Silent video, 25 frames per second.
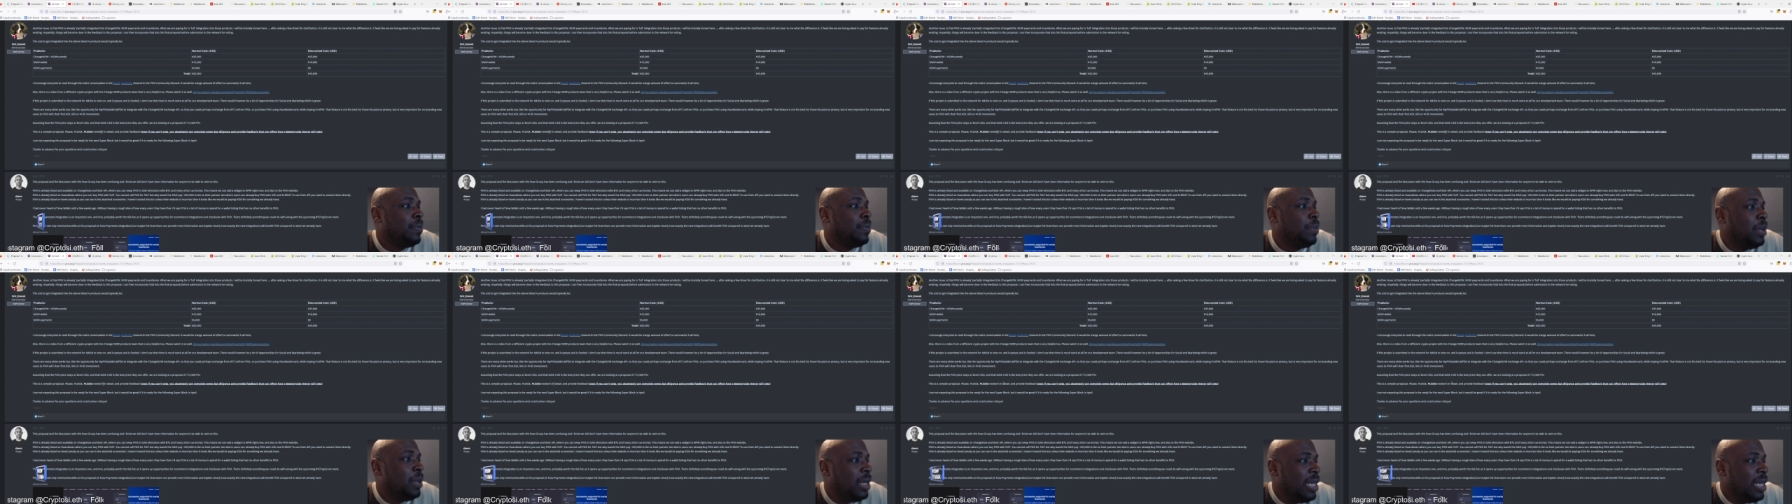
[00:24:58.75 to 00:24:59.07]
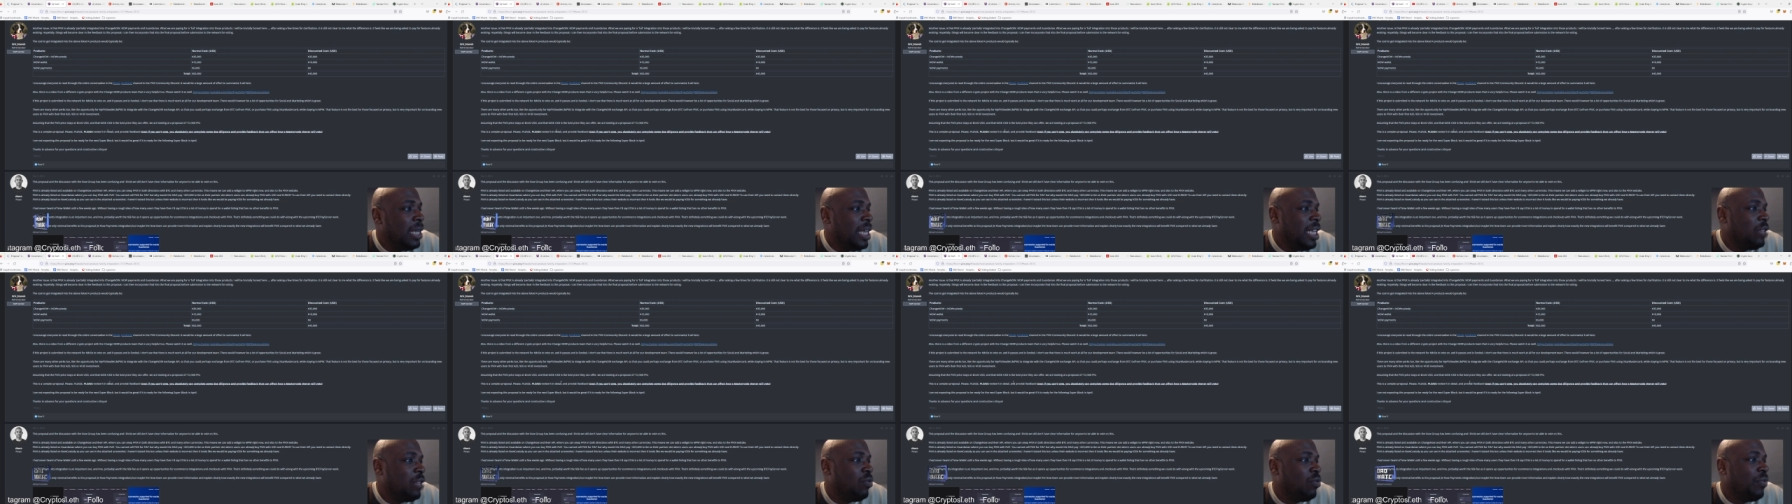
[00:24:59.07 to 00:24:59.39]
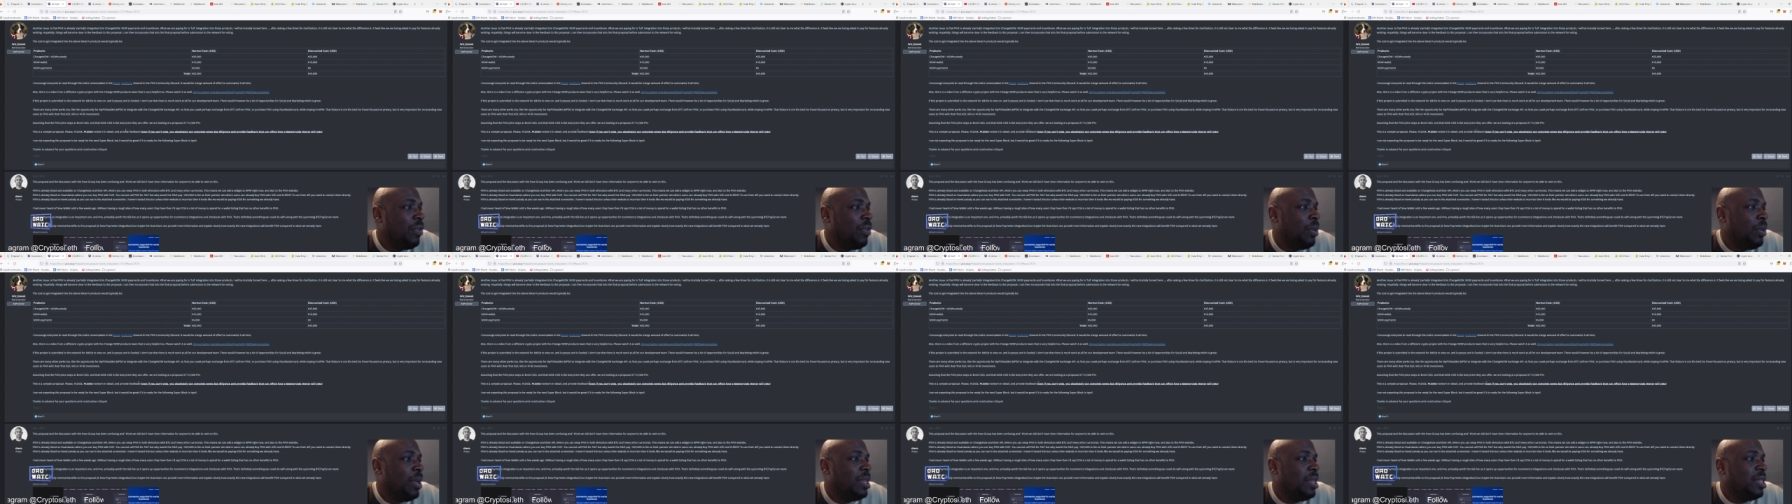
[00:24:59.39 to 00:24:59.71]
please
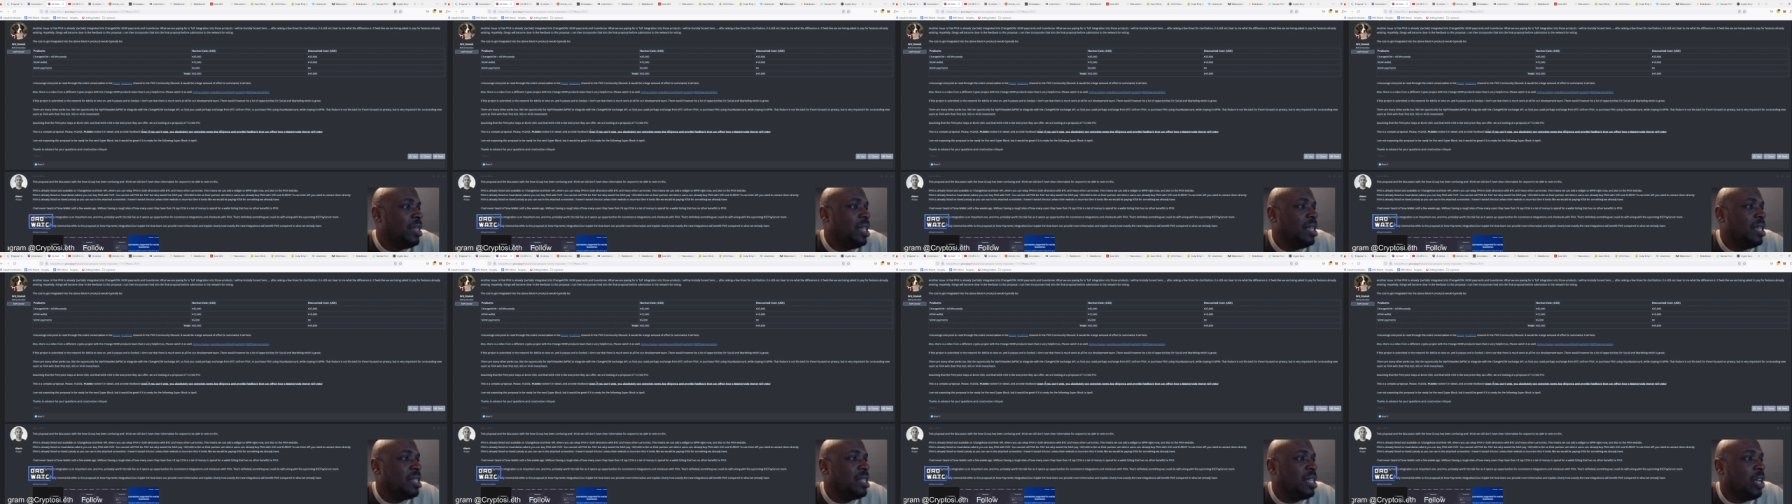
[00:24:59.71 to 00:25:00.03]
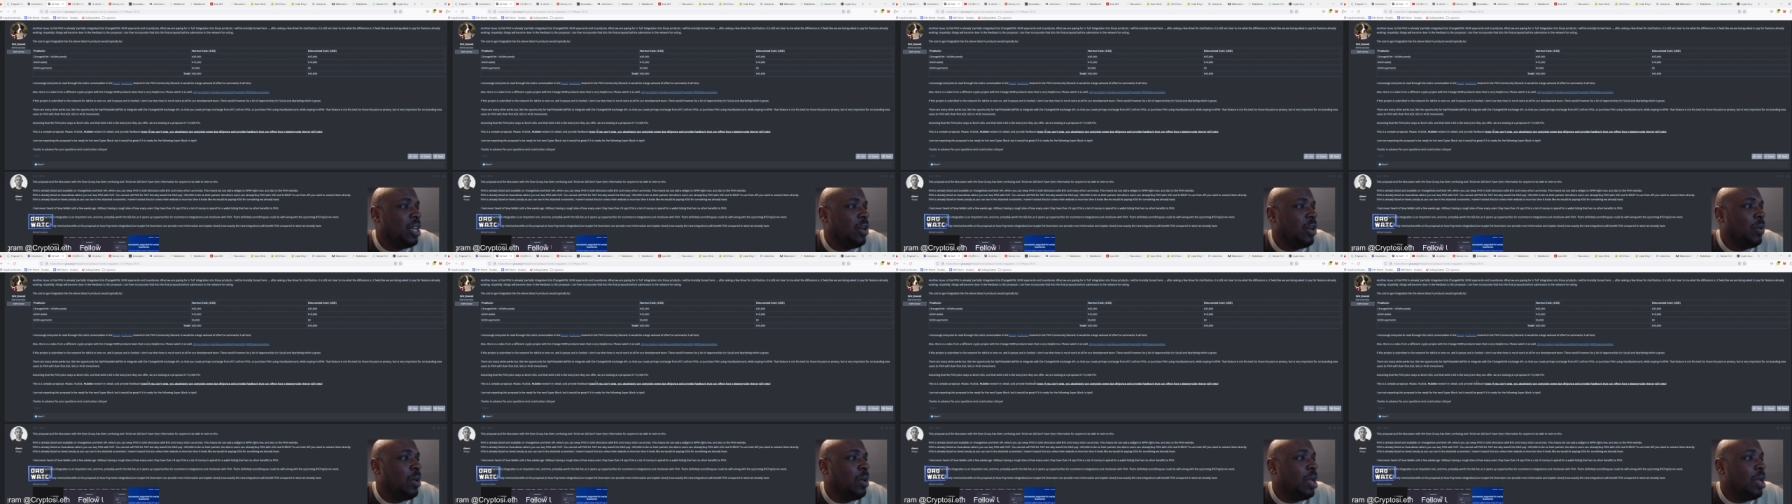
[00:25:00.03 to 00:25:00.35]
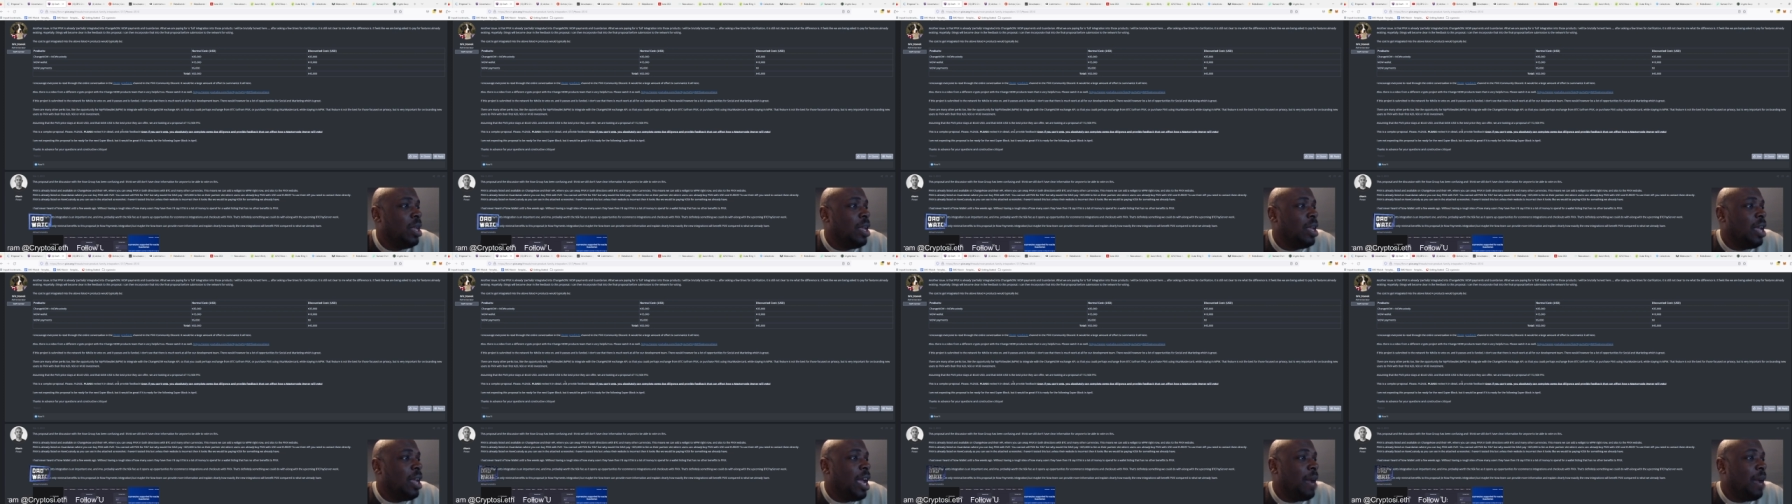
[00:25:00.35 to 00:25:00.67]
review it in detail
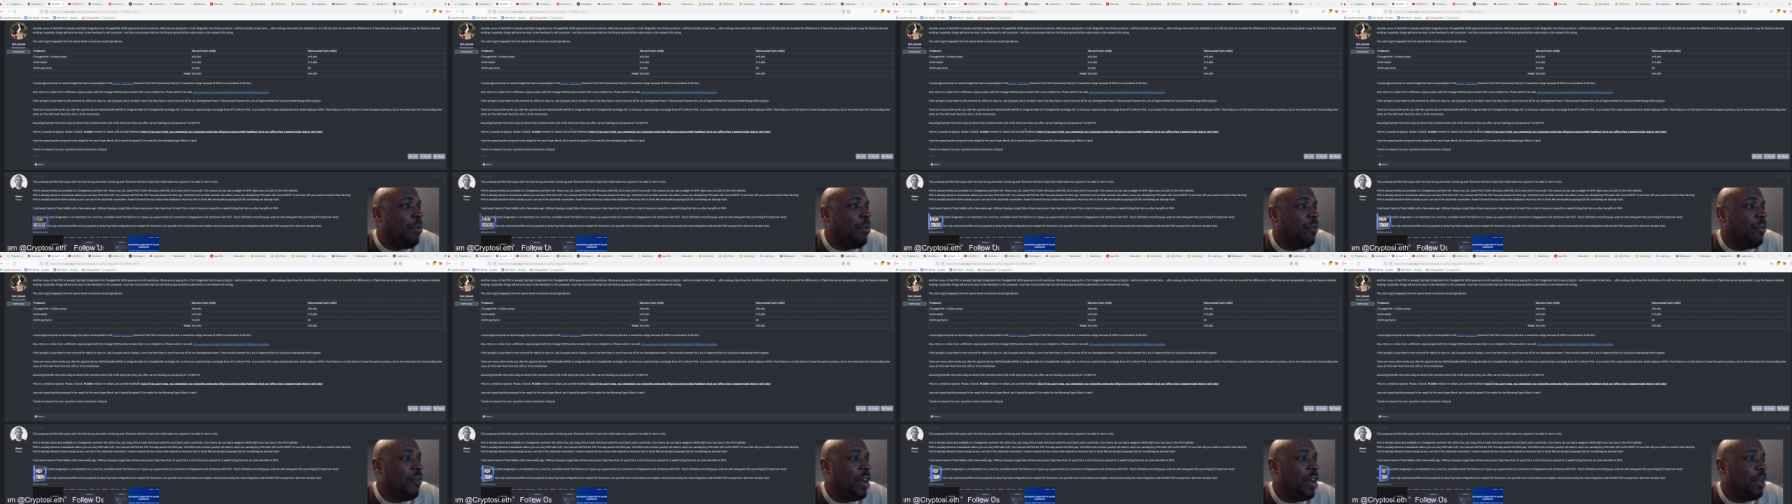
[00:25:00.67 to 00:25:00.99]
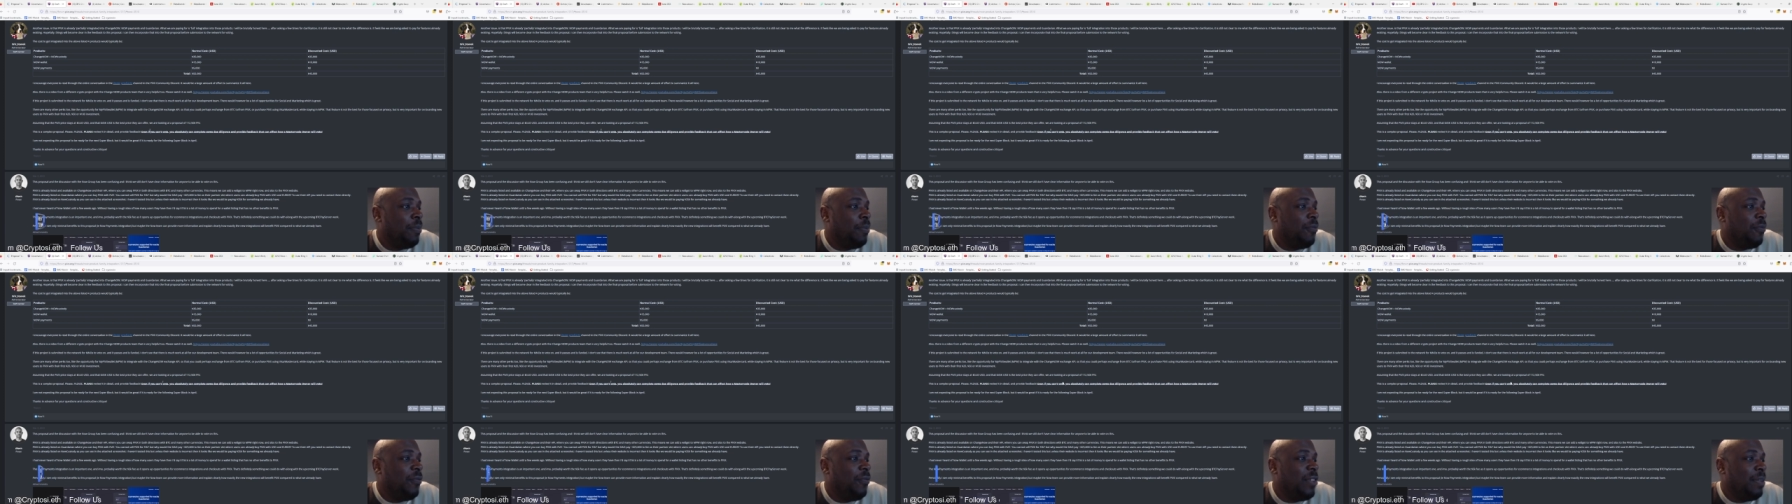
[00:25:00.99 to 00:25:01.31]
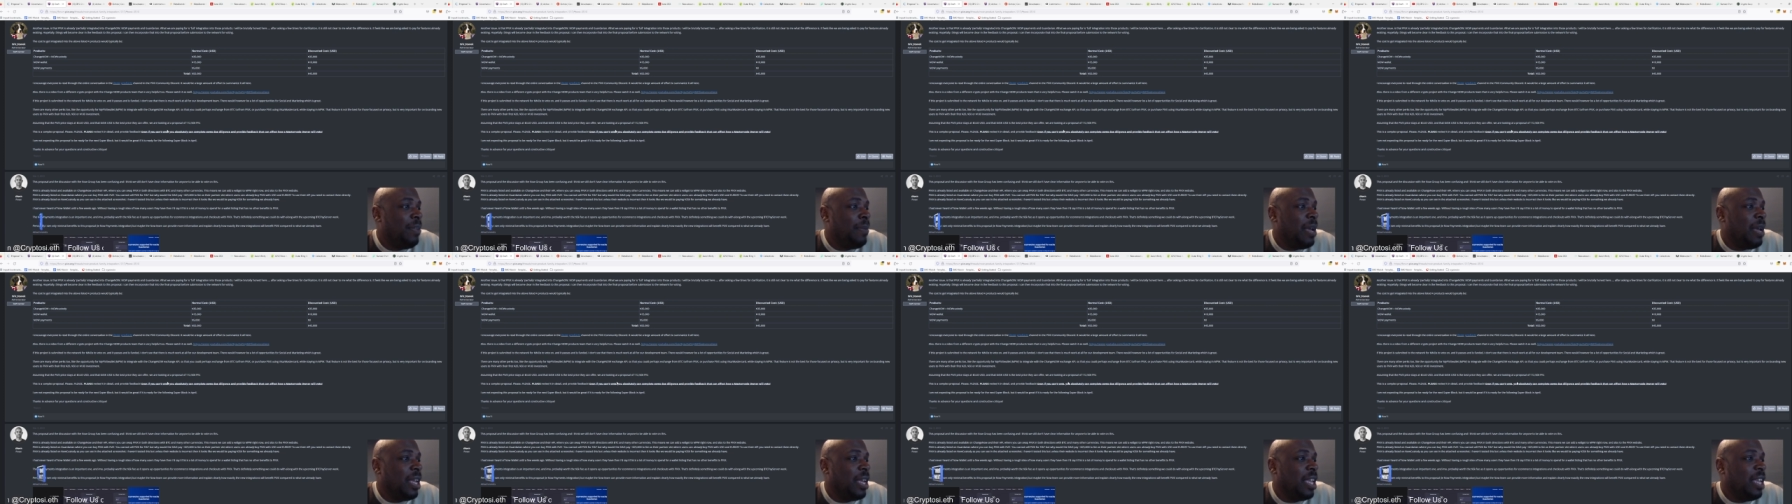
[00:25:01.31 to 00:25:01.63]
and provide
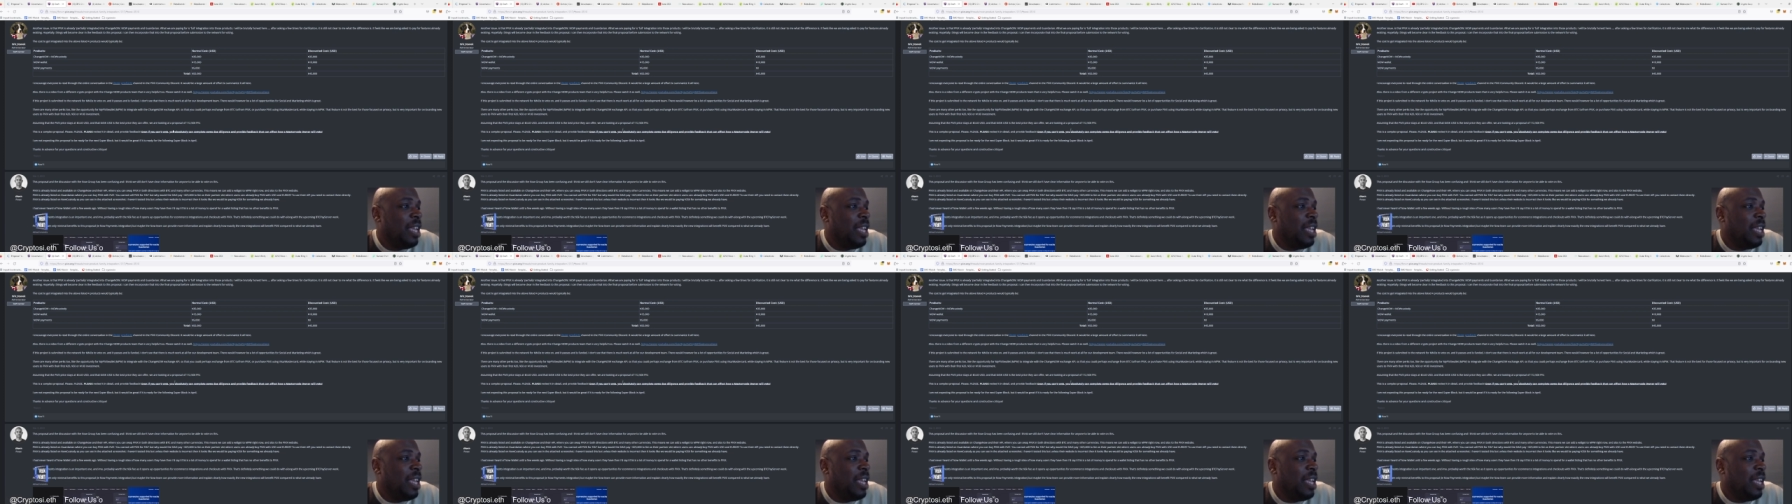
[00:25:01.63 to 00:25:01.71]
feedback.